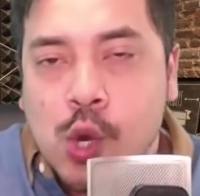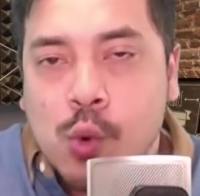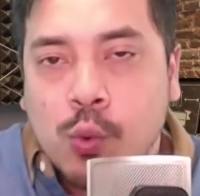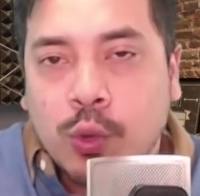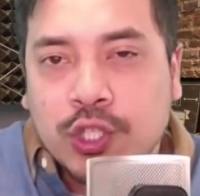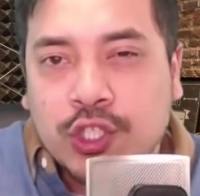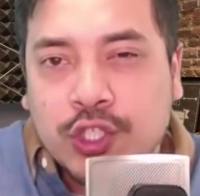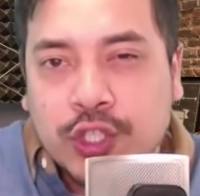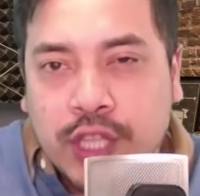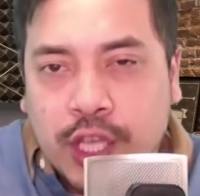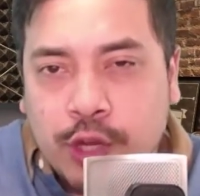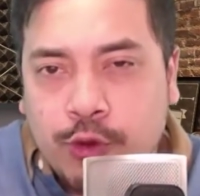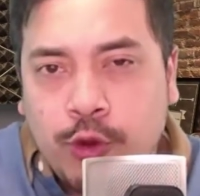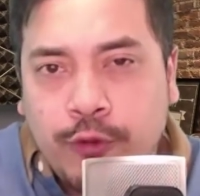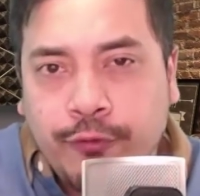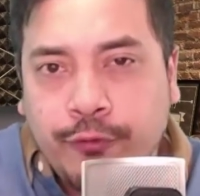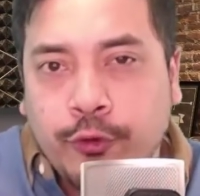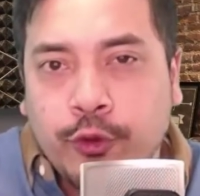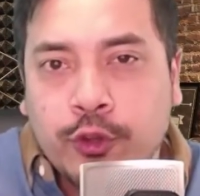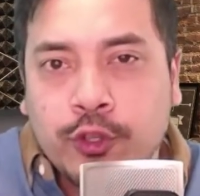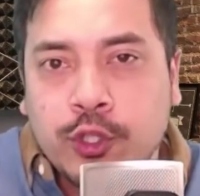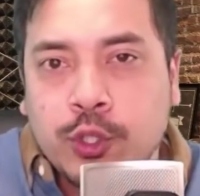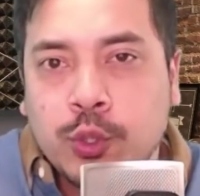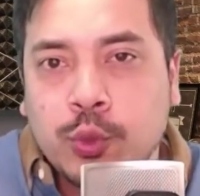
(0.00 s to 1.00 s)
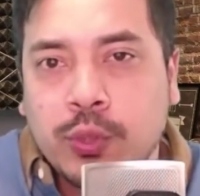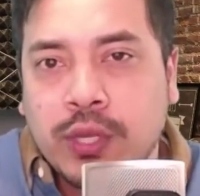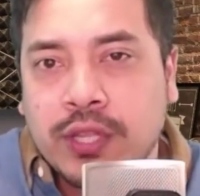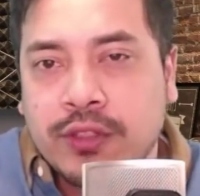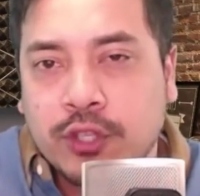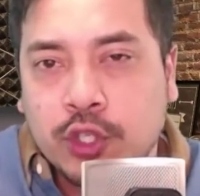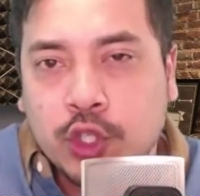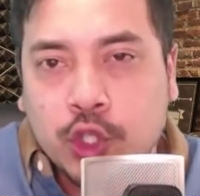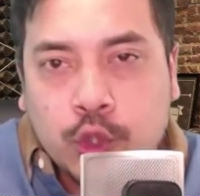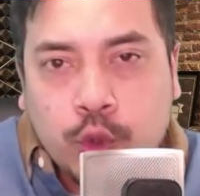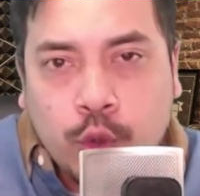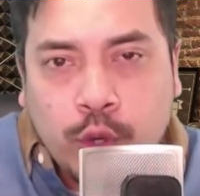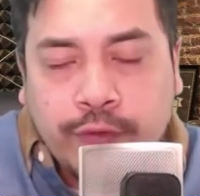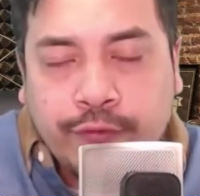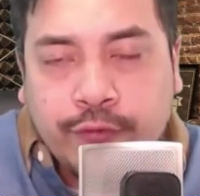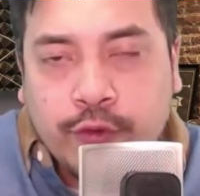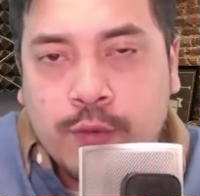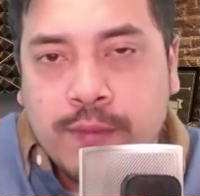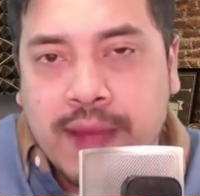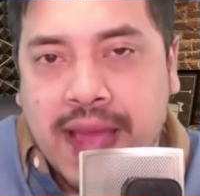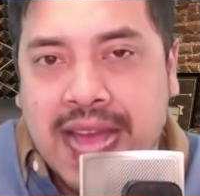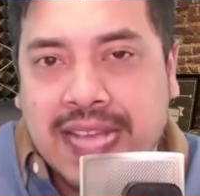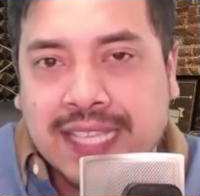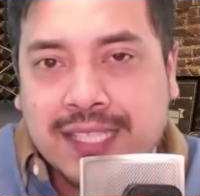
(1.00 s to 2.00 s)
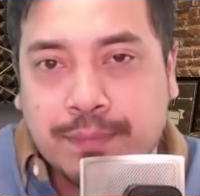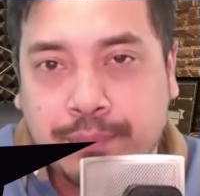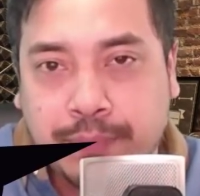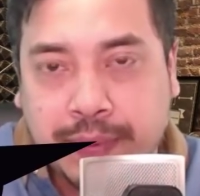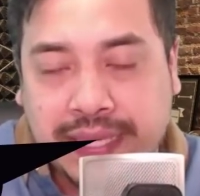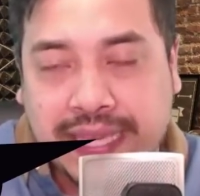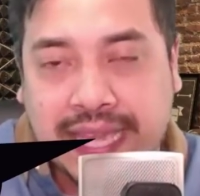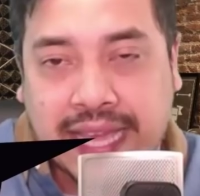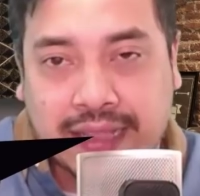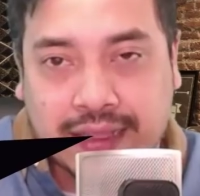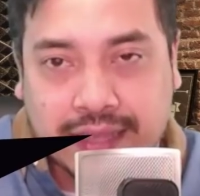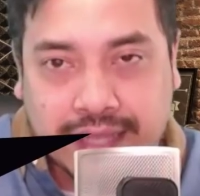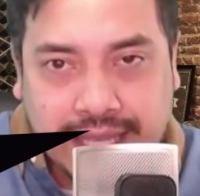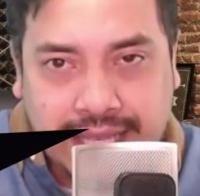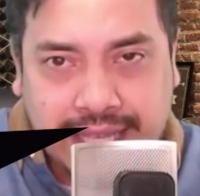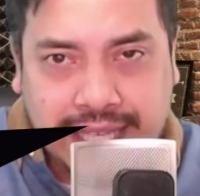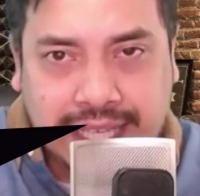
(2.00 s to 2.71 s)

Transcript: which they refer to in the short form as BLE,